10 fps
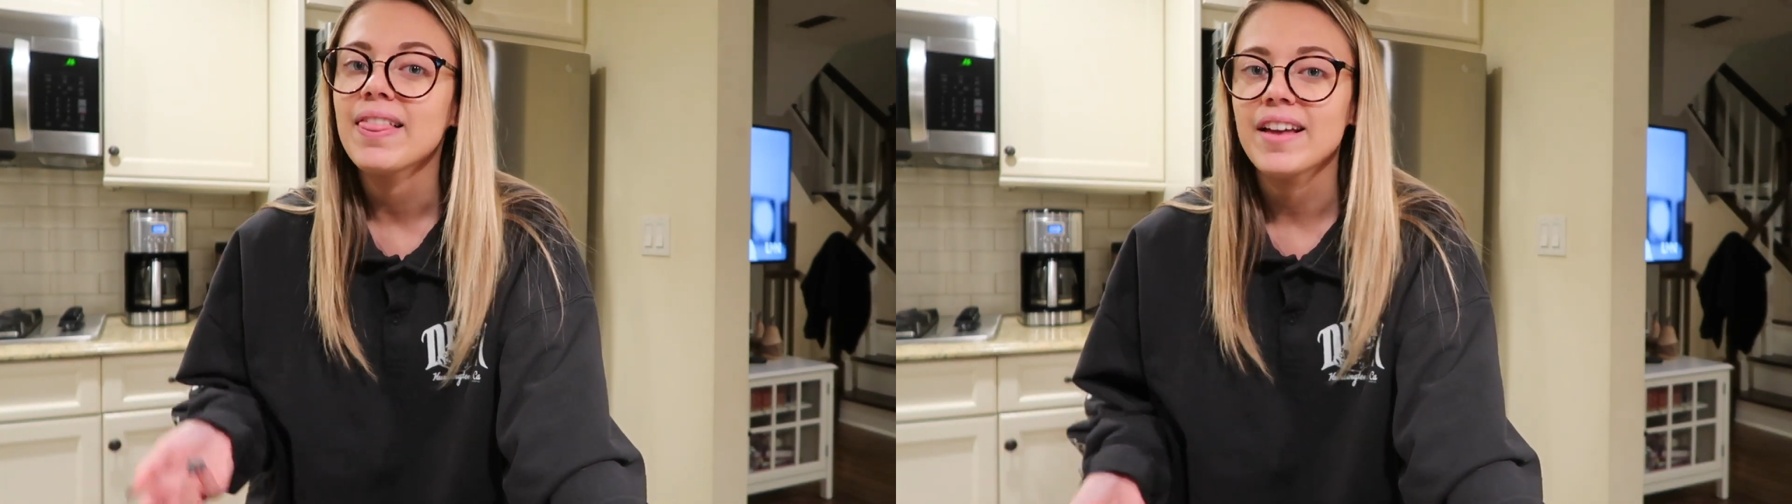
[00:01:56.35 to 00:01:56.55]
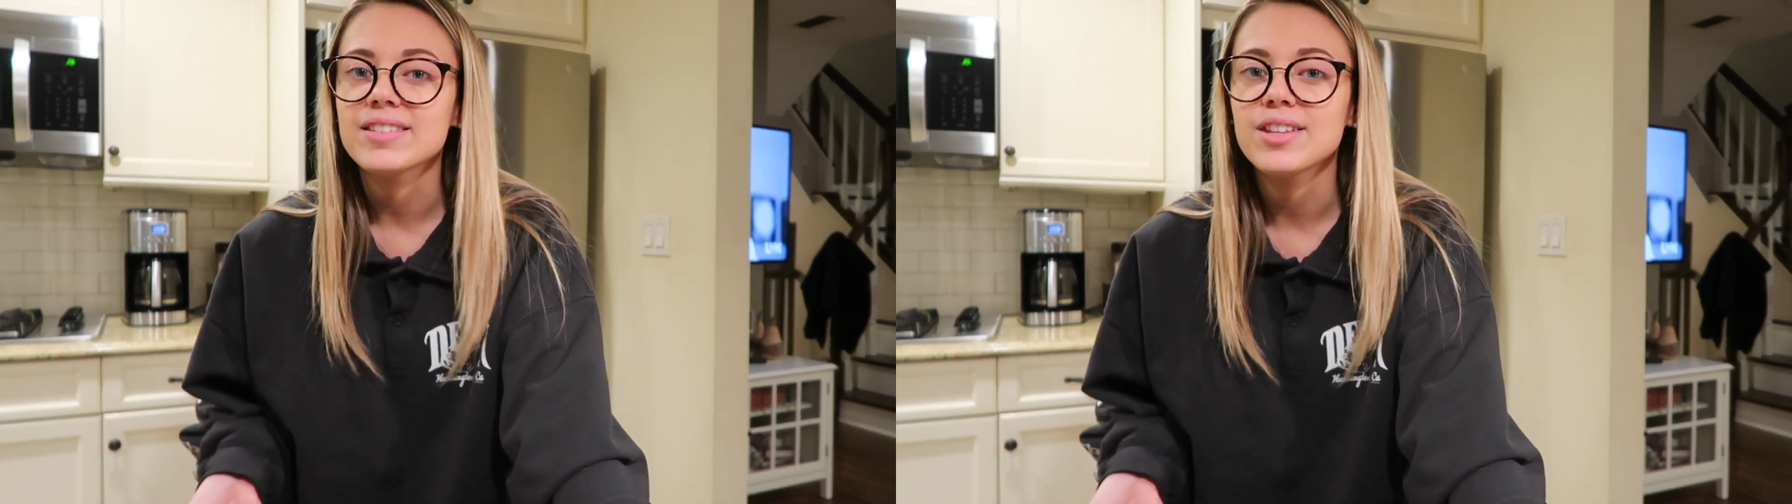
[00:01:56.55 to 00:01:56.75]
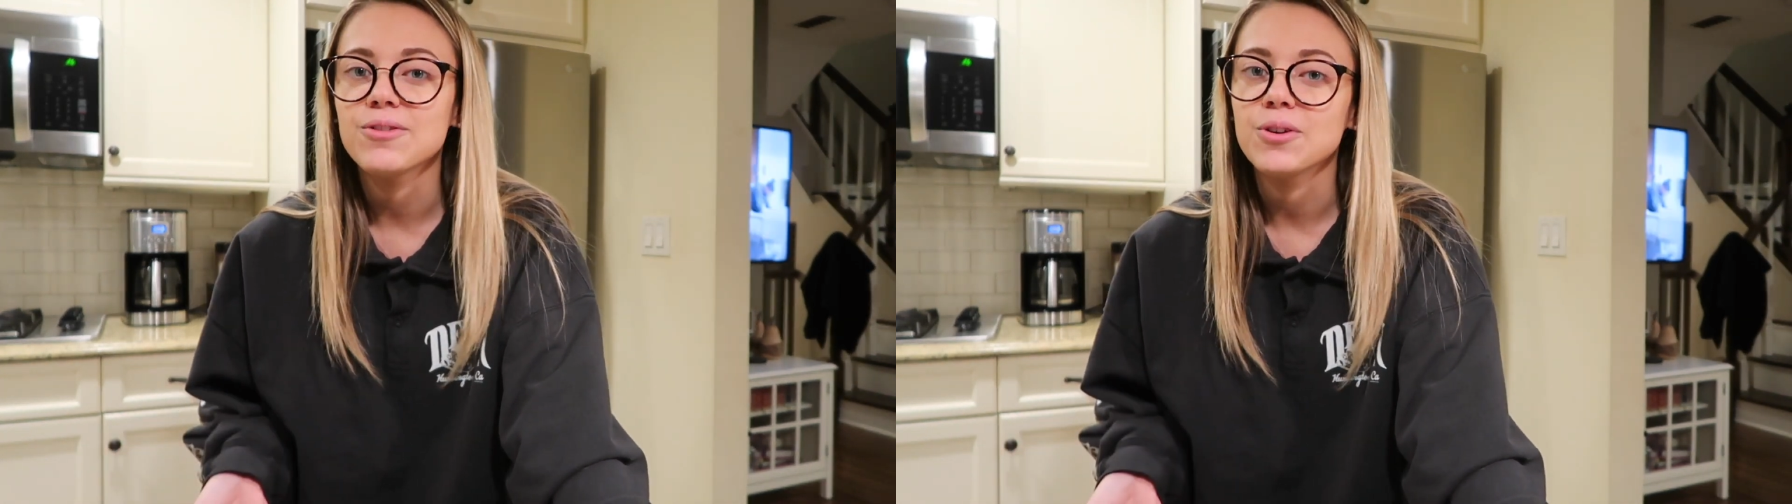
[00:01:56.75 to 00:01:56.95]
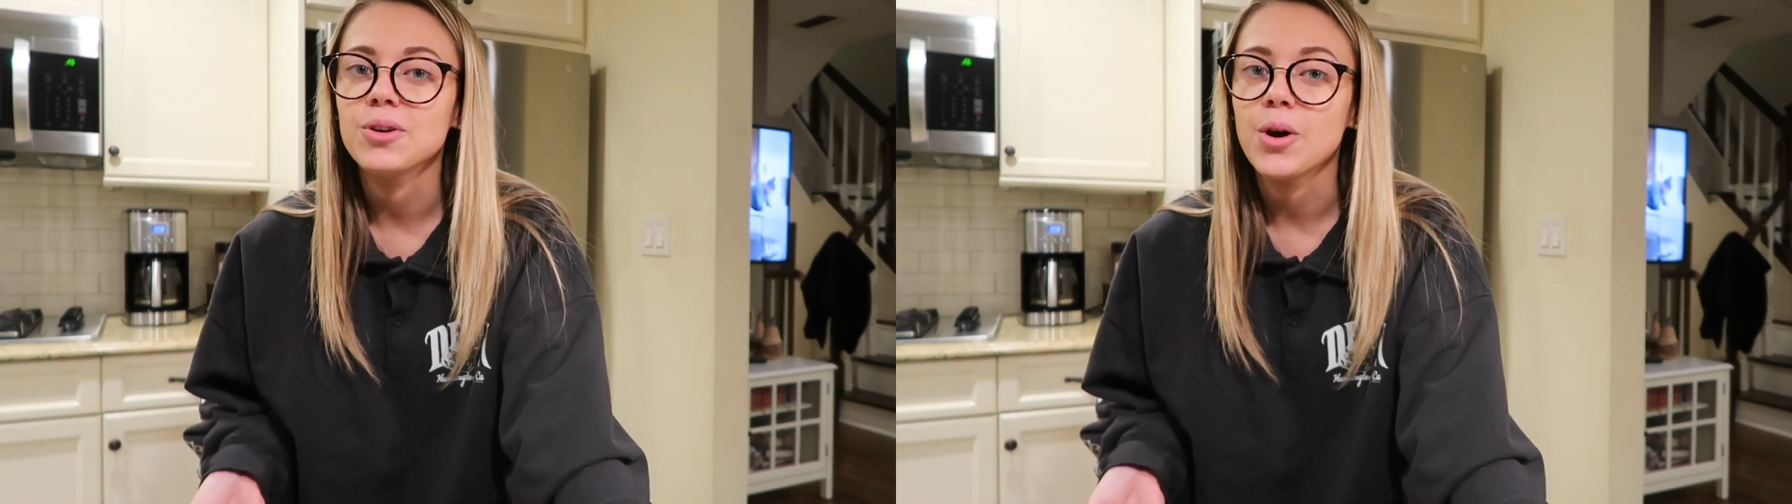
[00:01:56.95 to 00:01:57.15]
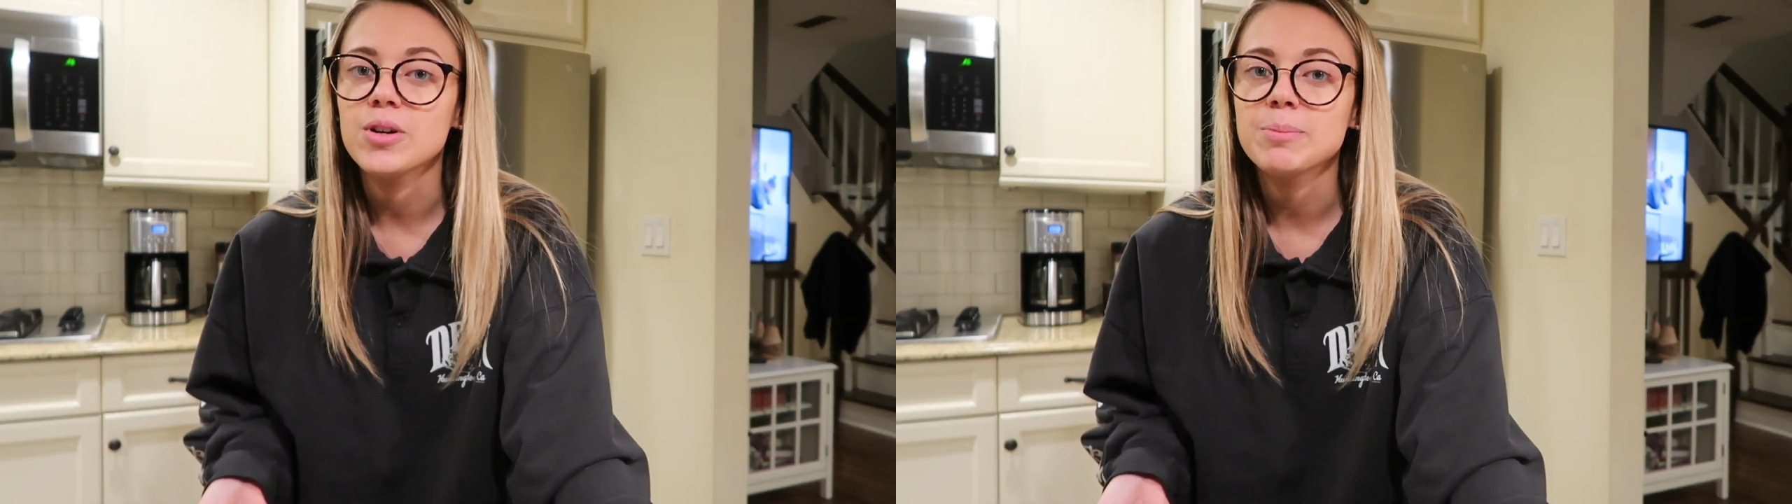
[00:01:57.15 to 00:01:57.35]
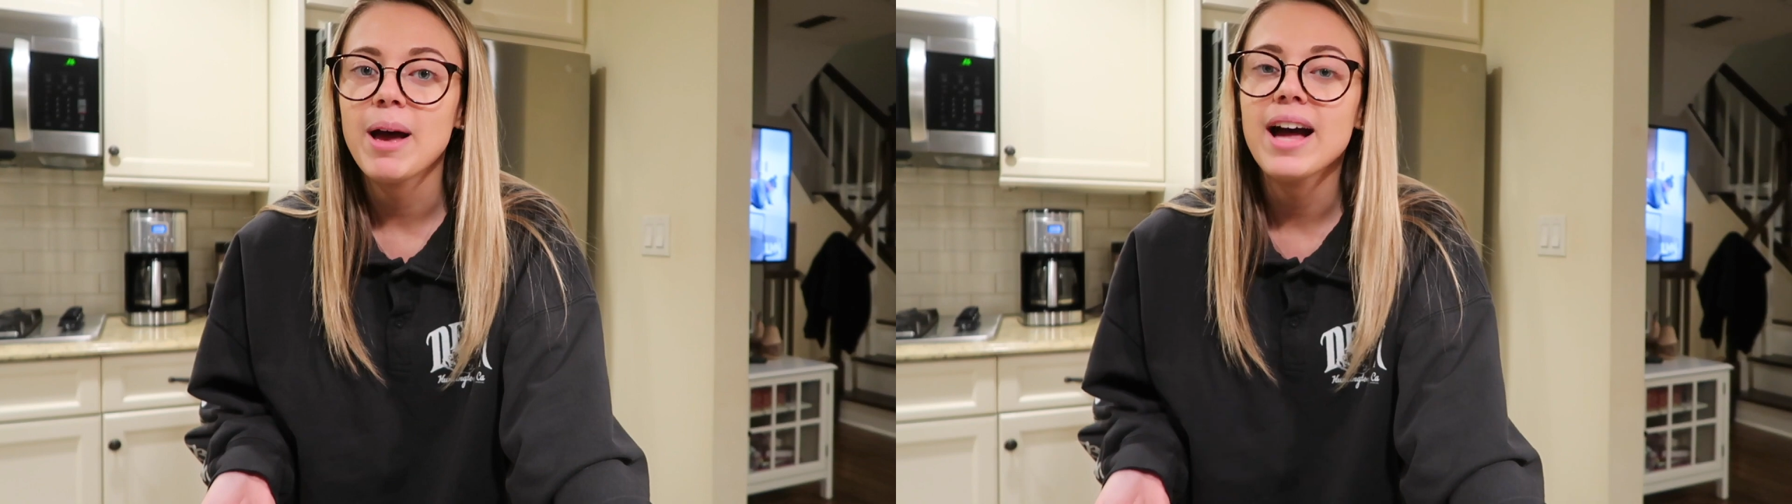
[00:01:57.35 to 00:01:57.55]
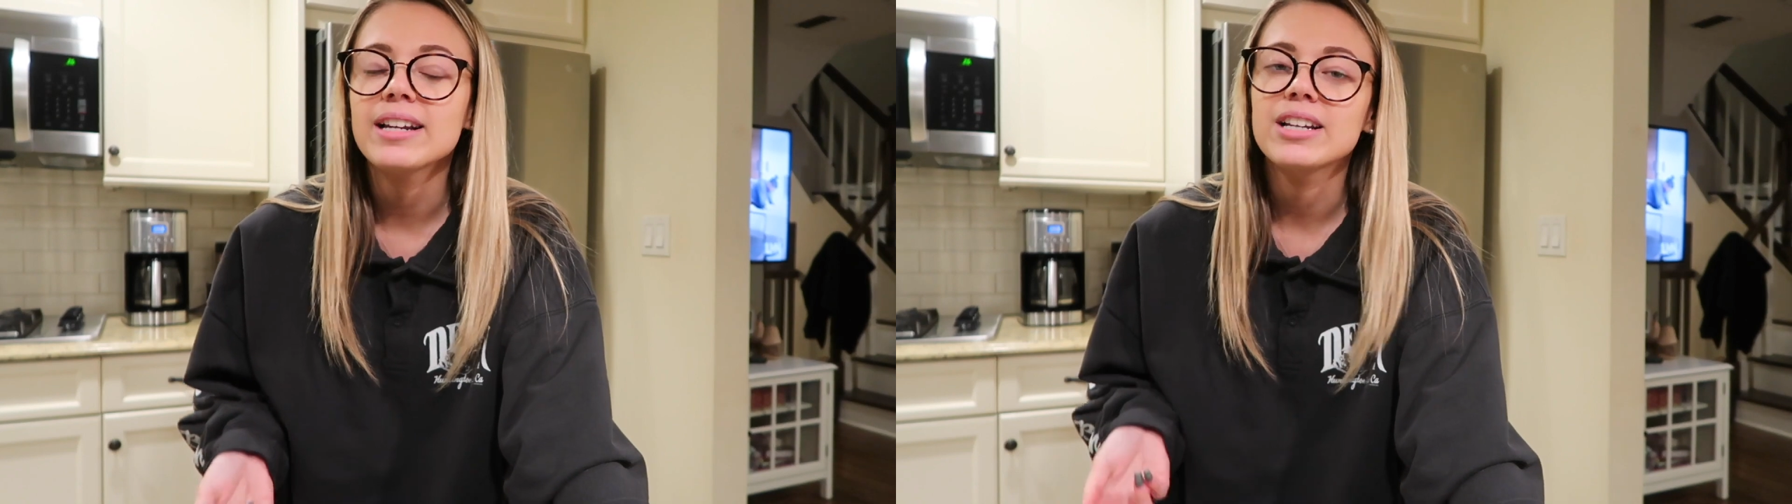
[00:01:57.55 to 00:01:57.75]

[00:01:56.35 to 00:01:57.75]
less of the food goes bad